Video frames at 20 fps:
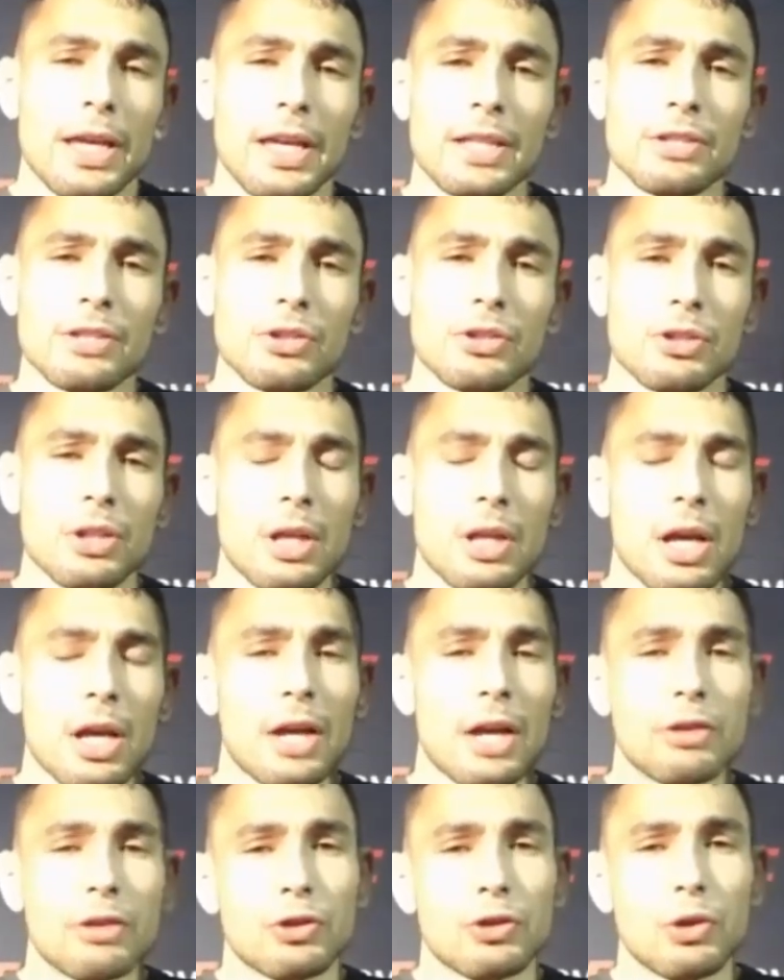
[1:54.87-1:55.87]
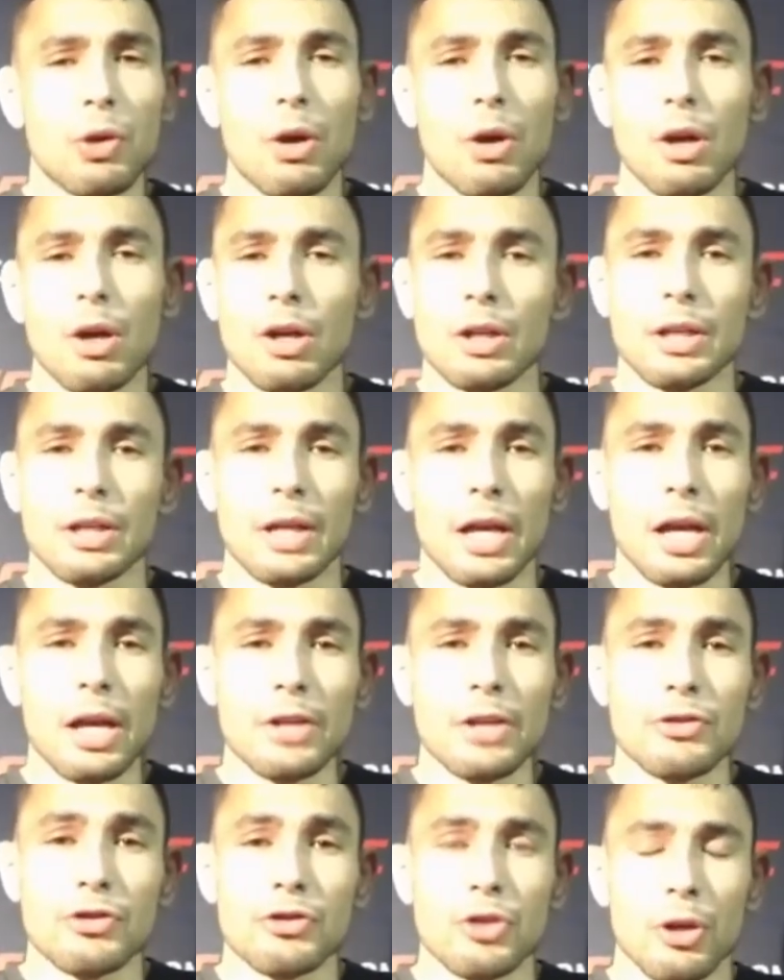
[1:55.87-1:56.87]
hits uh, too hard.
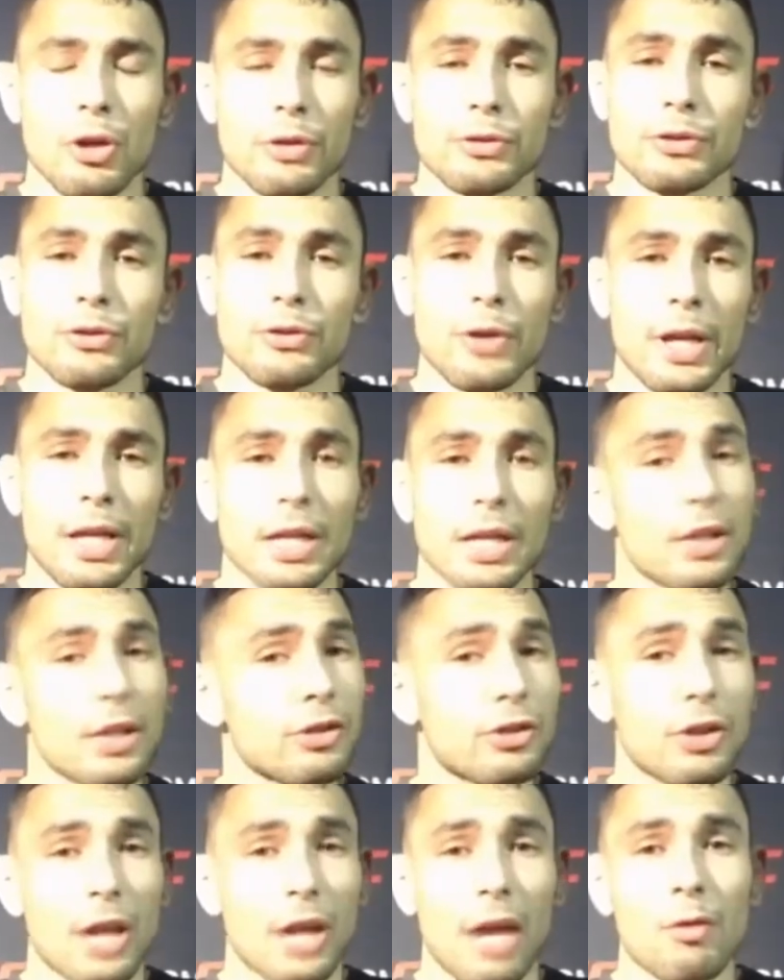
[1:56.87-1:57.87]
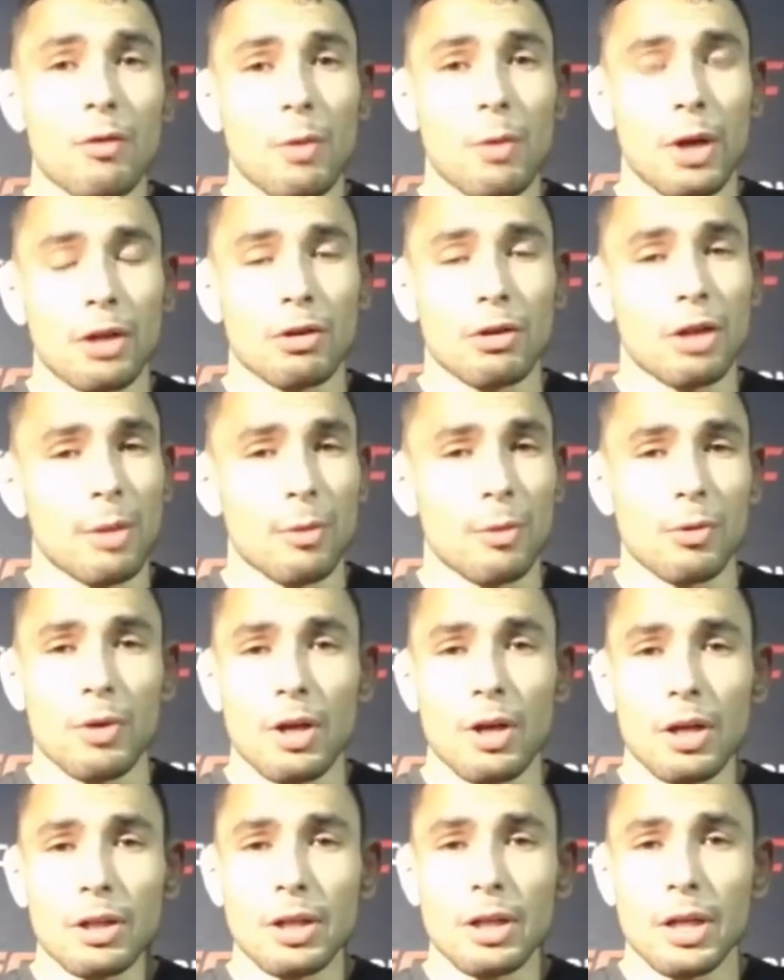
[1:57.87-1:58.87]
Uh, Joe's great. He's good everywhere, don't get me
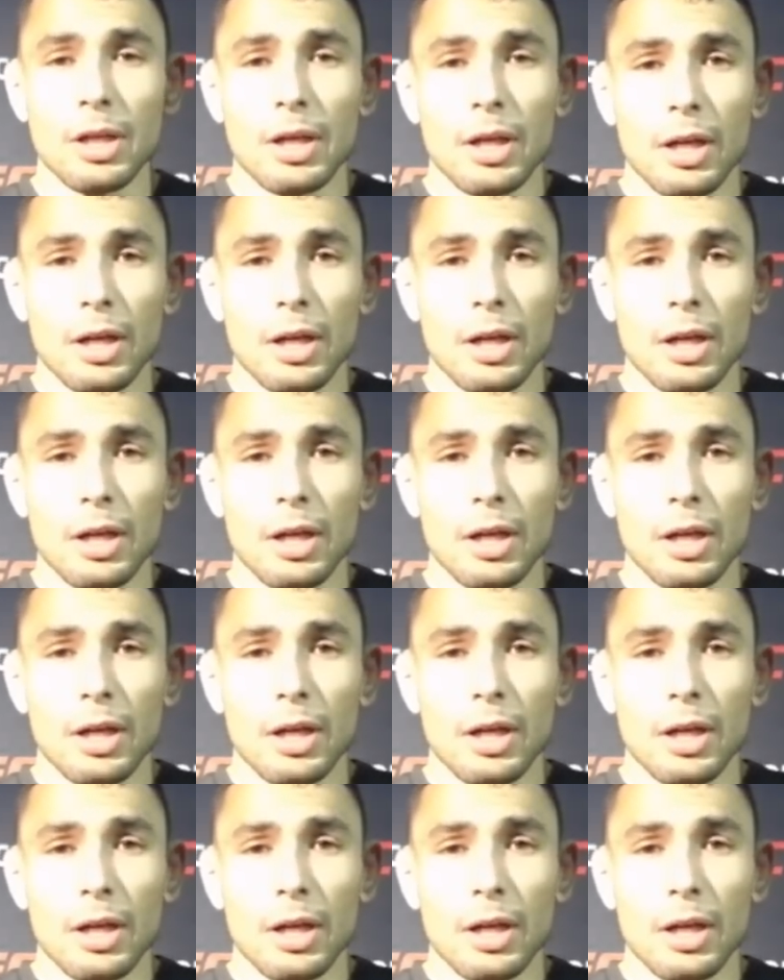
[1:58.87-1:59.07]
wrong.